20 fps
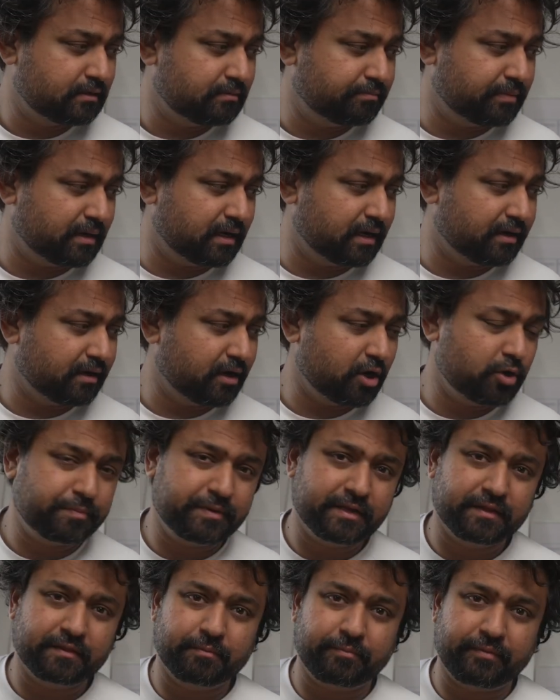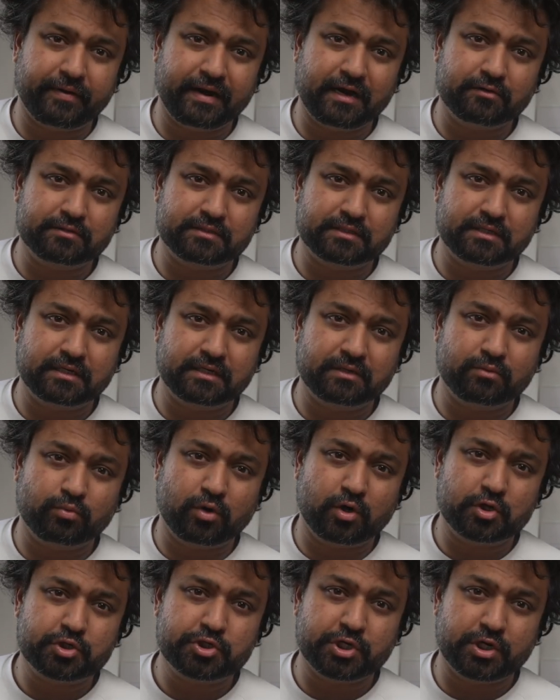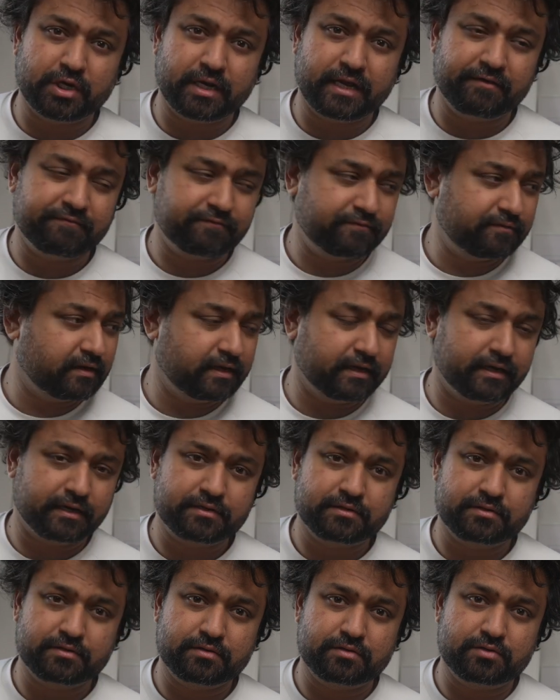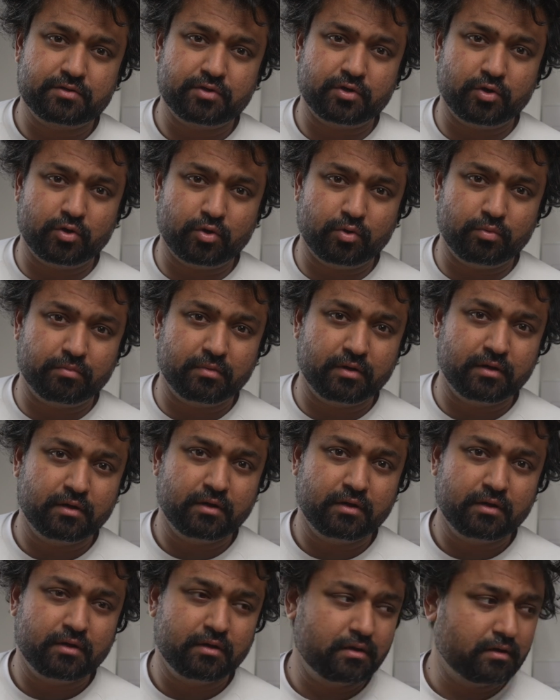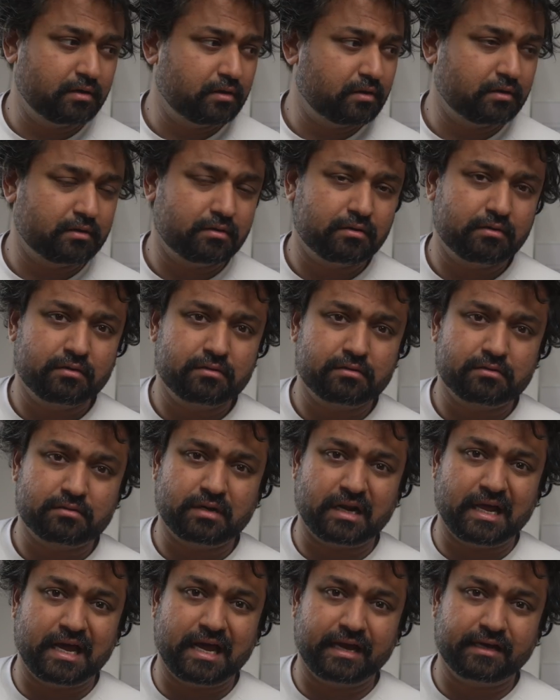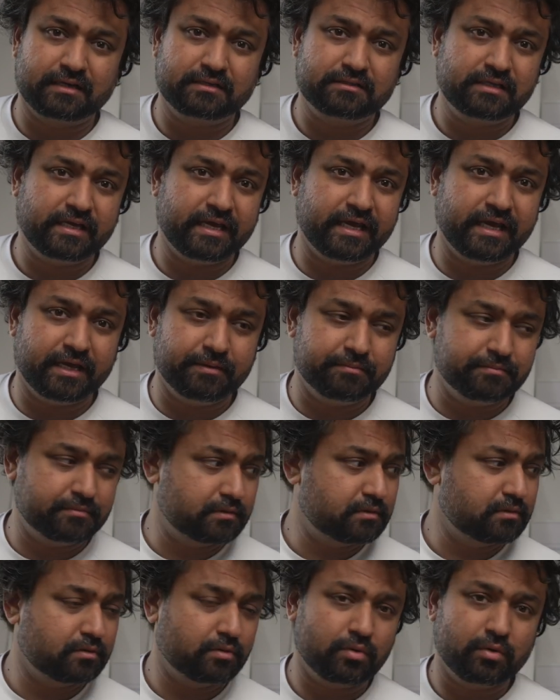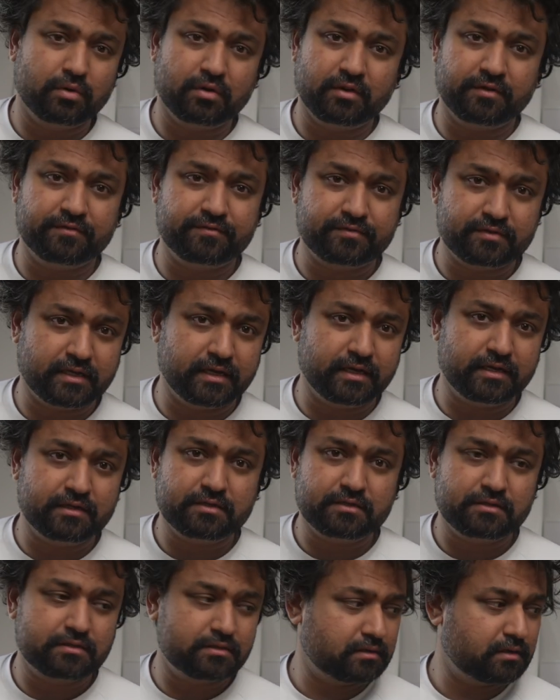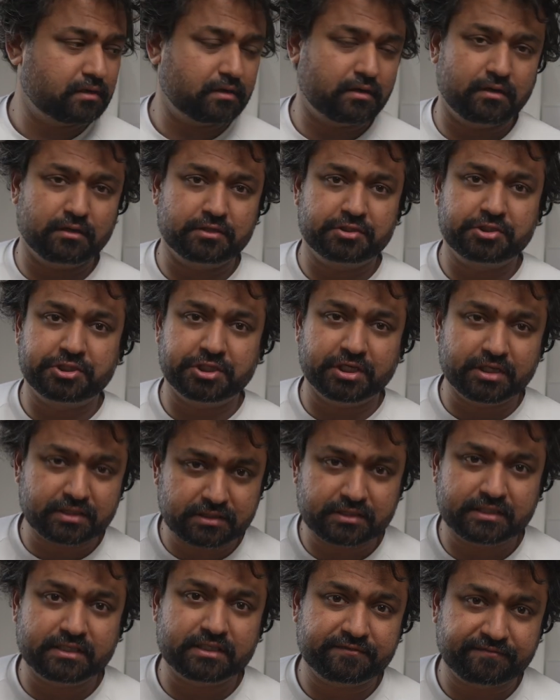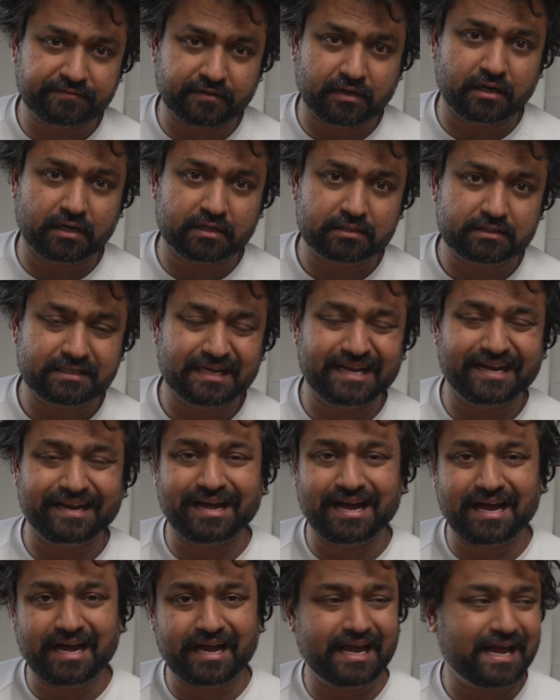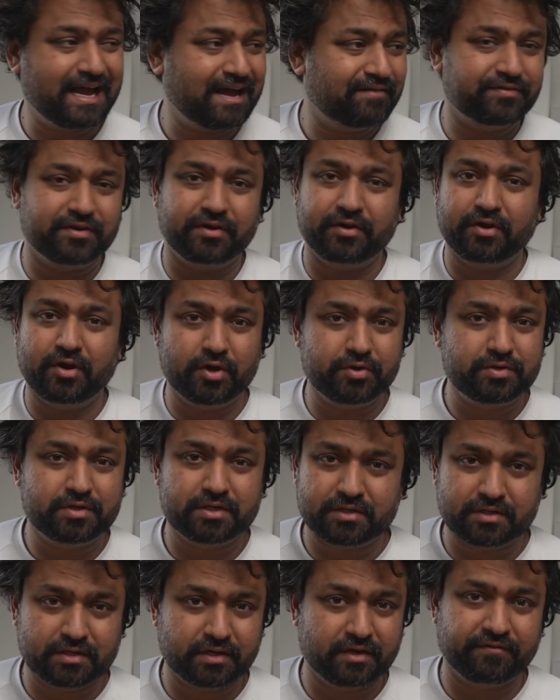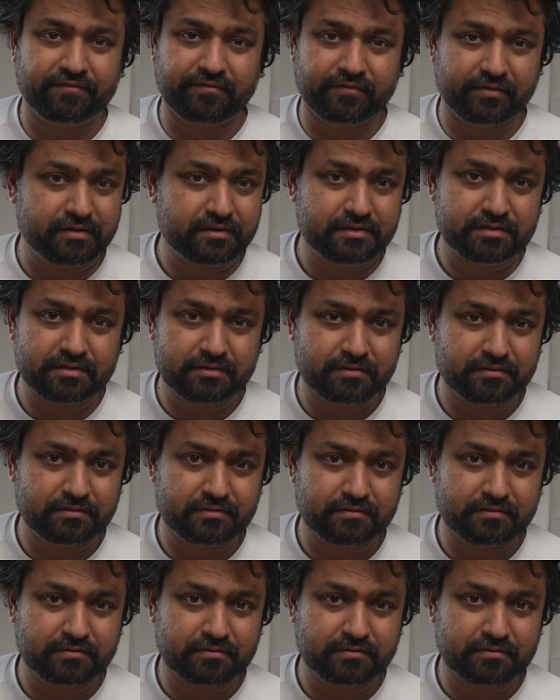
but opening the browser, watching Netflix, Zoom, Slack, Teams, all those things are just as fast, and I haven't noticed the difference.